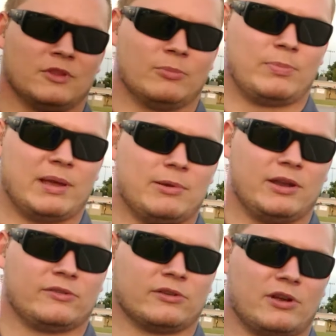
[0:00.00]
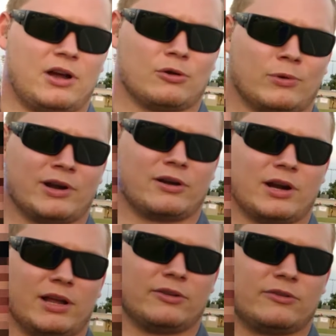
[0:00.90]
The baby doesn't talk when it
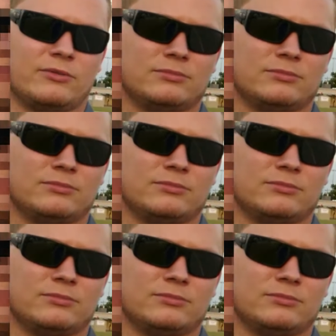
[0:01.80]
cries.